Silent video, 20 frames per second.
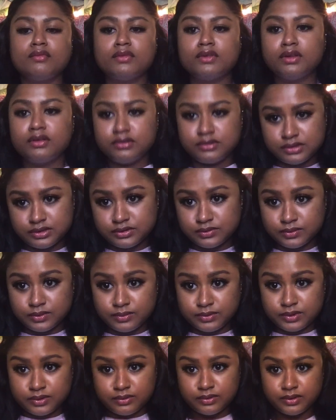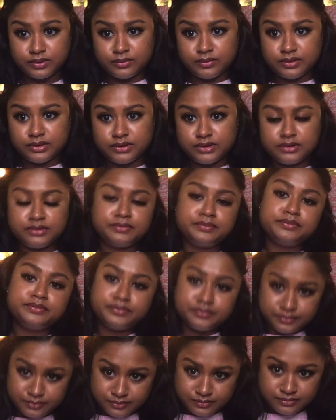This is what we're going with.
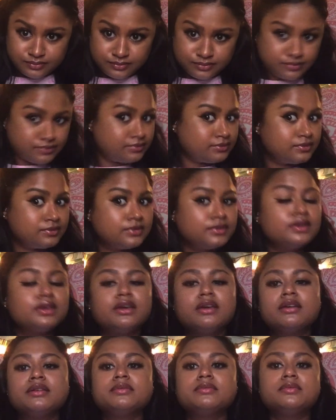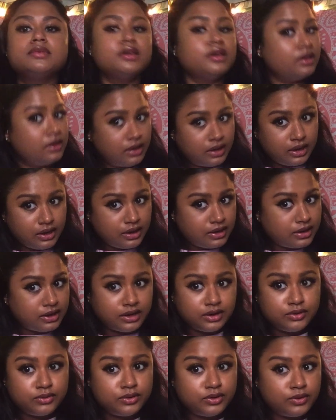Okay? And I
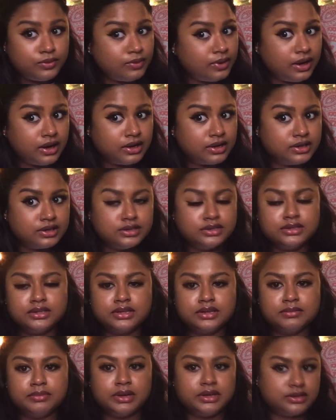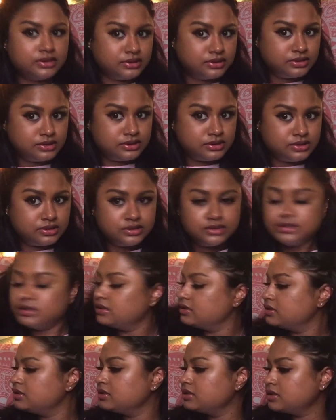don't know why I couldn't think about this
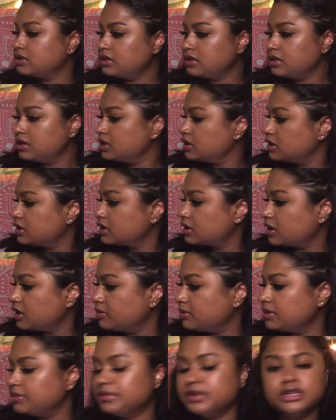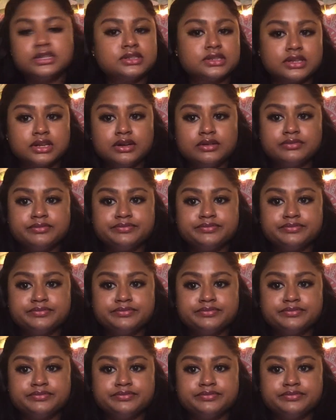a couple of minutes ago.